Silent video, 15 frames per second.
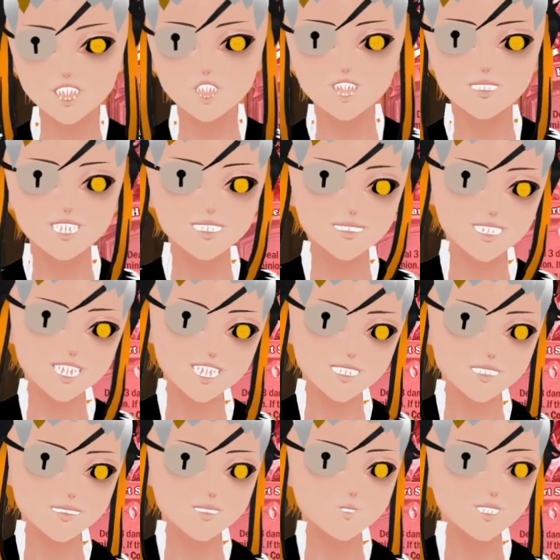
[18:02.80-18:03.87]
Alright, now that
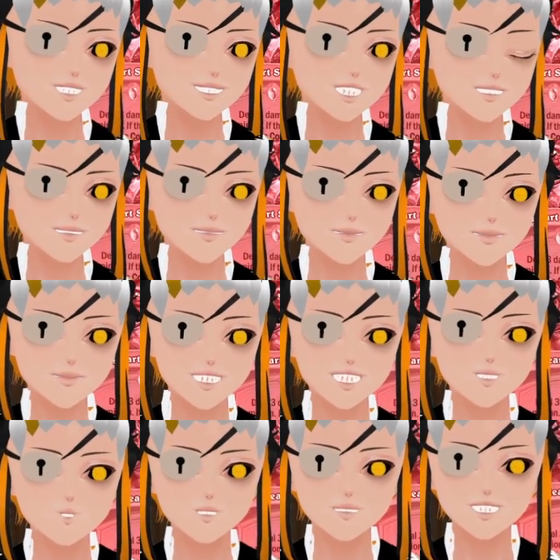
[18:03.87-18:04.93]
we're through the games, let's
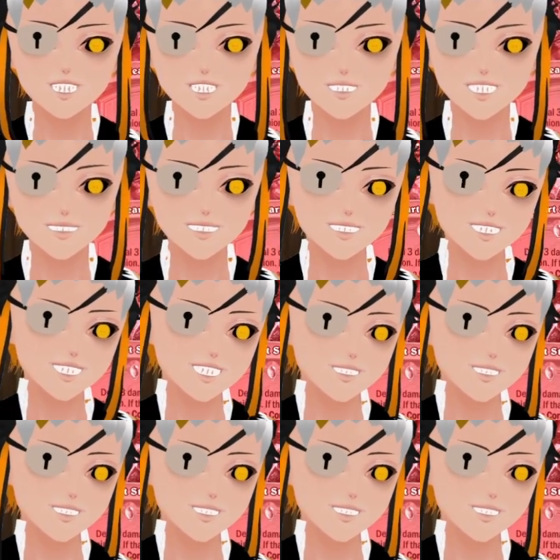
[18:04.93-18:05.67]
discuss my final thoughts of the deck.